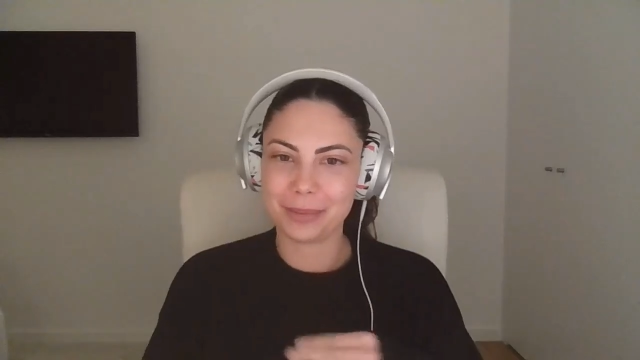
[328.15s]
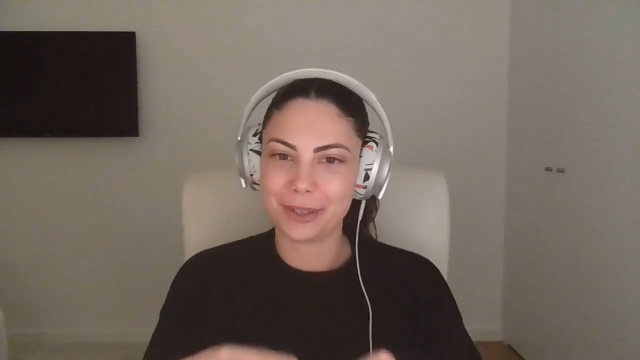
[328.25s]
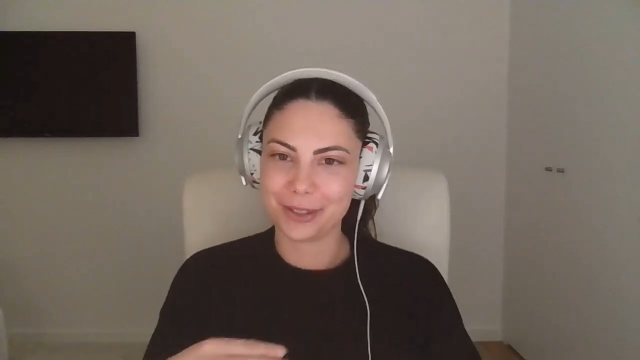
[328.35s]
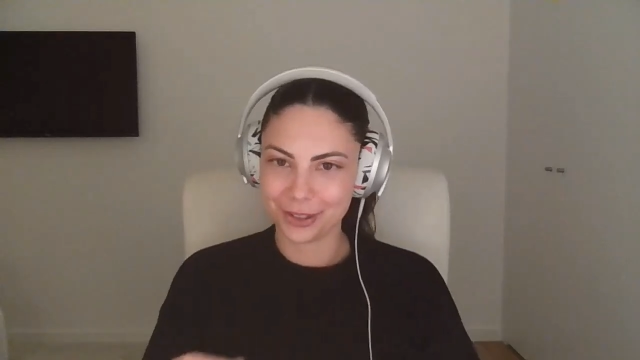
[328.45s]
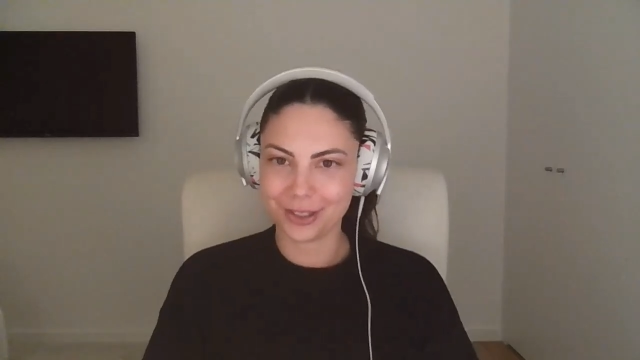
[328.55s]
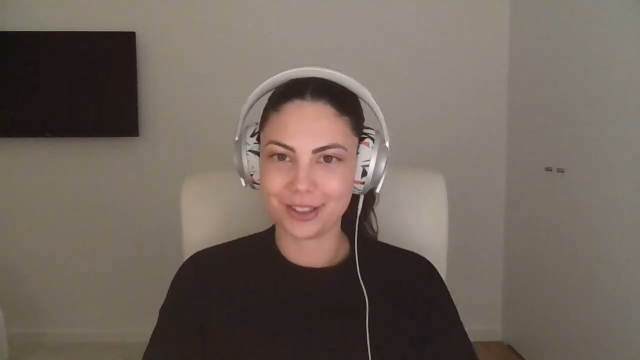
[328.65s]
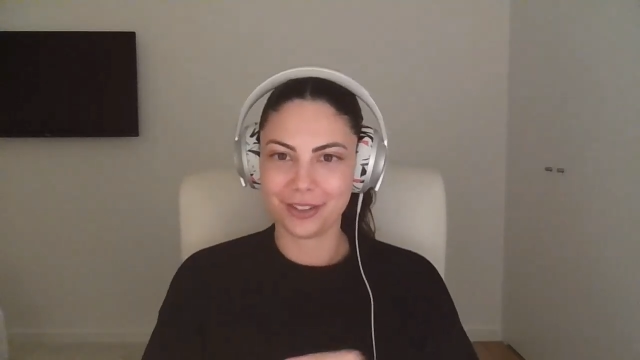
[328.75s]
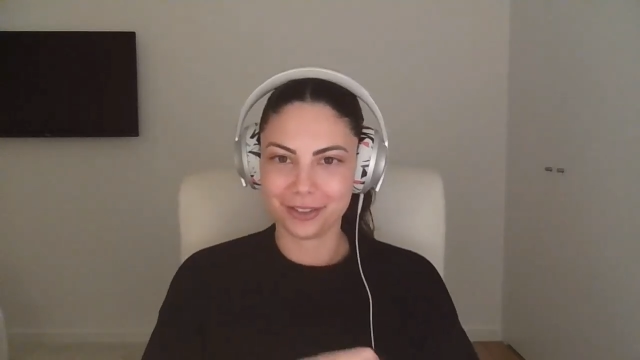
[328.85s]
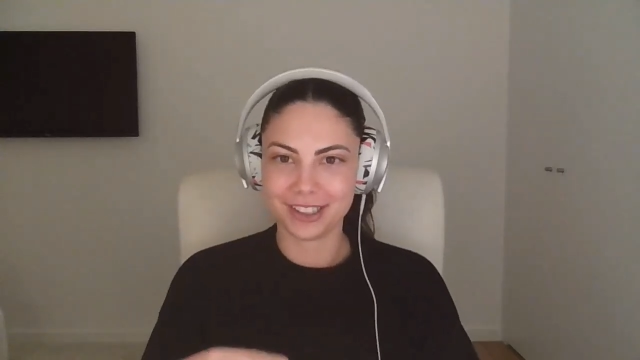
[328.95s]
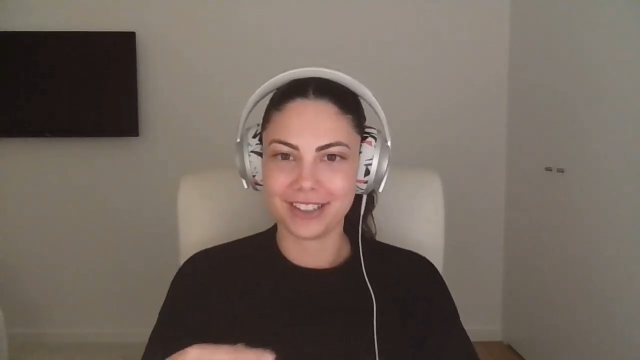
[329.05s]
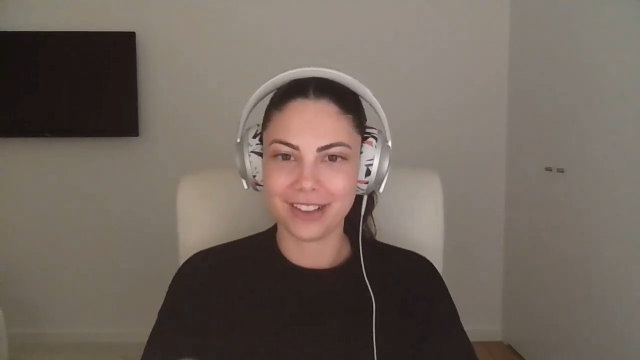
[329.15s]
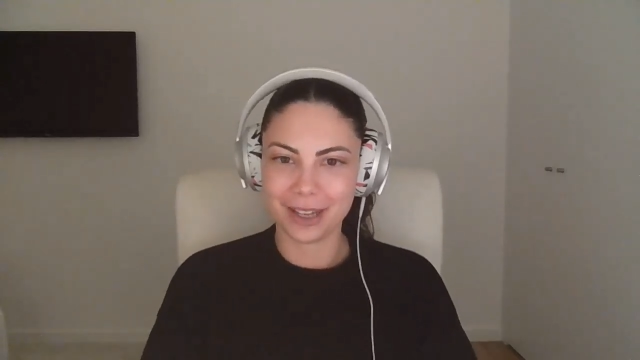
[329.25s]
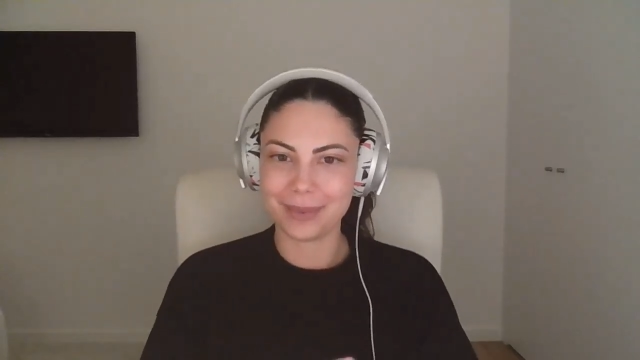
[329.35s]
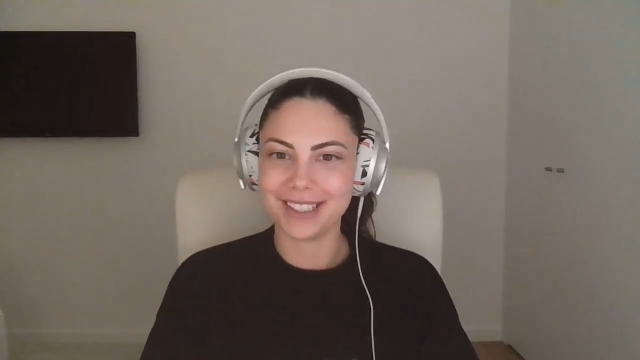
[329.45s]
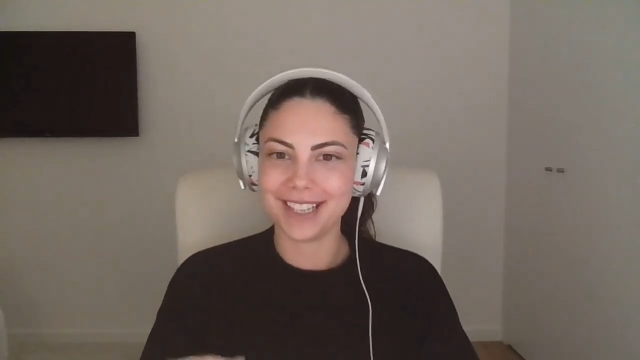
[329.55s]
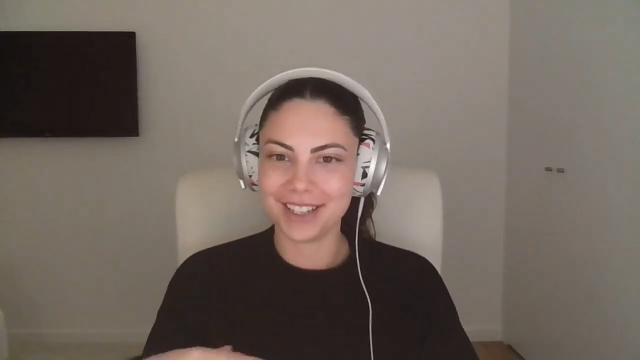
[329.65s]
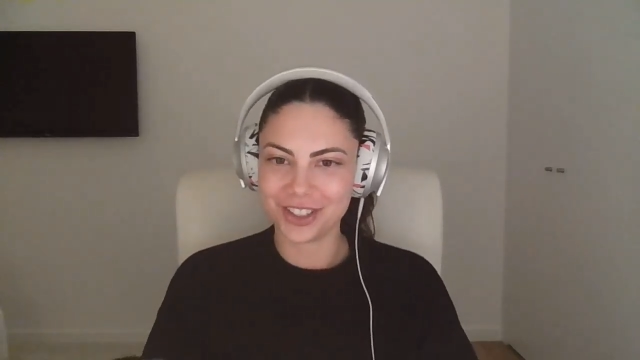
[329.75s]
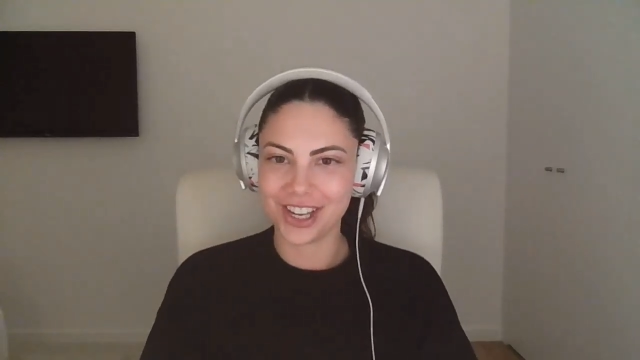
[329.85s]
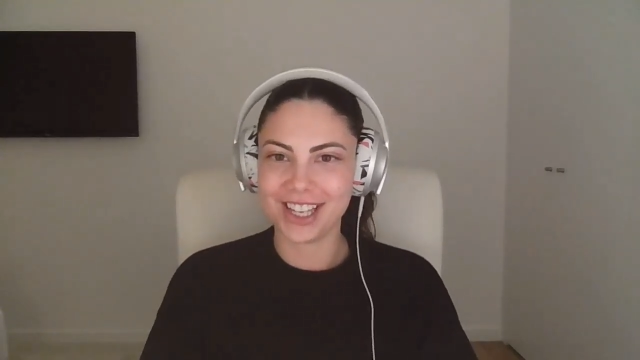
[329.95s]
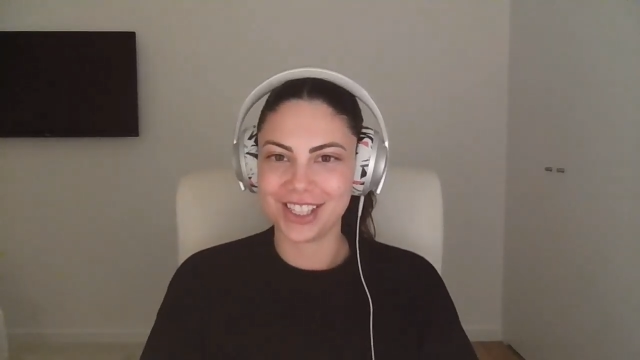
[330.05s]
approach to software development has
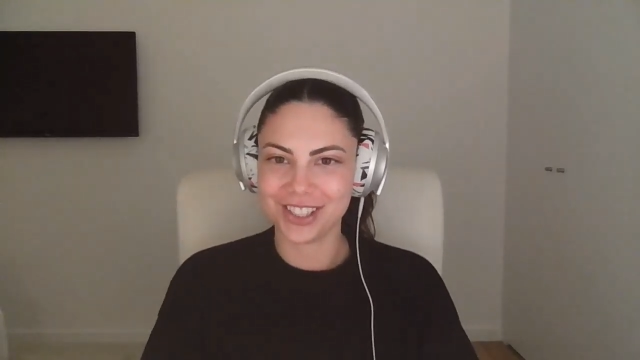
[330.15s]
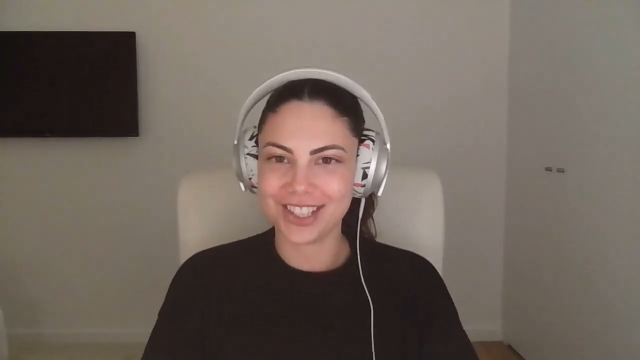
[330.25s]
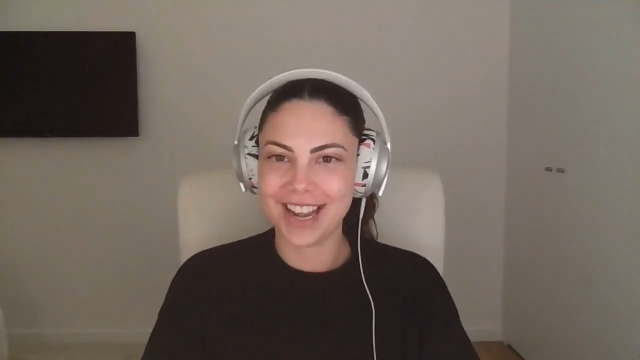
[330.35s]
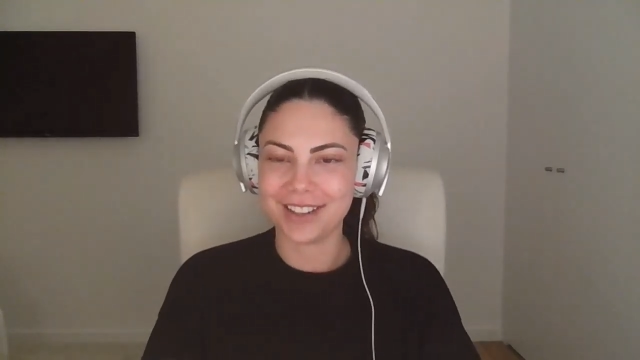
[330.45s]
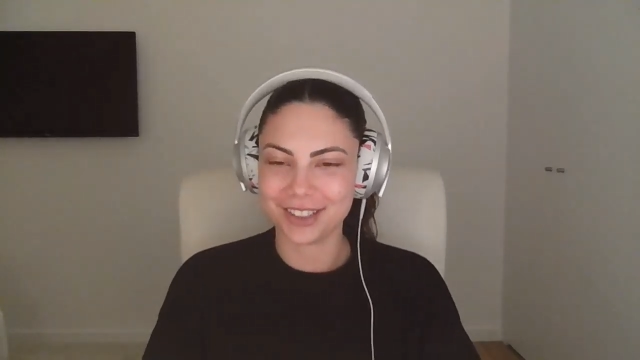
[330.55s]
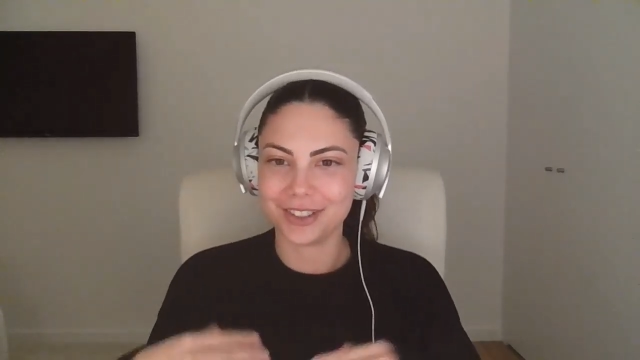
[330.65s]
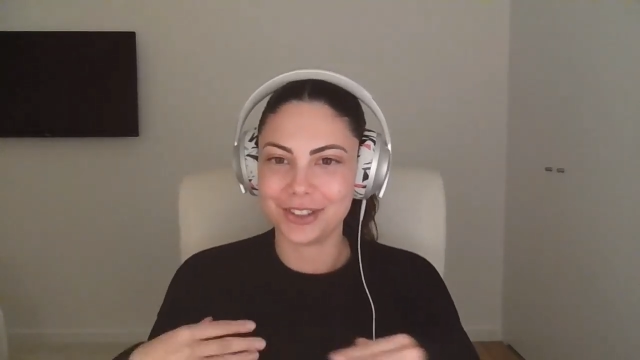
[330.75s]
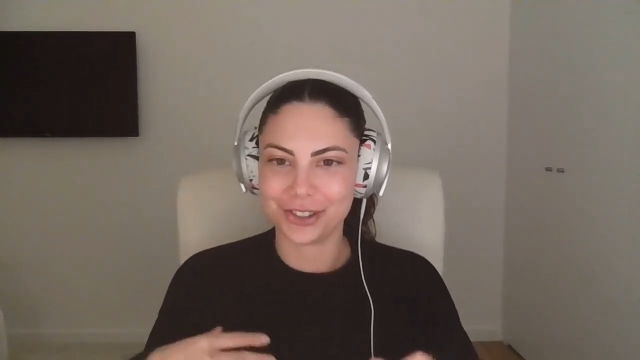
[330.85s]
changed as the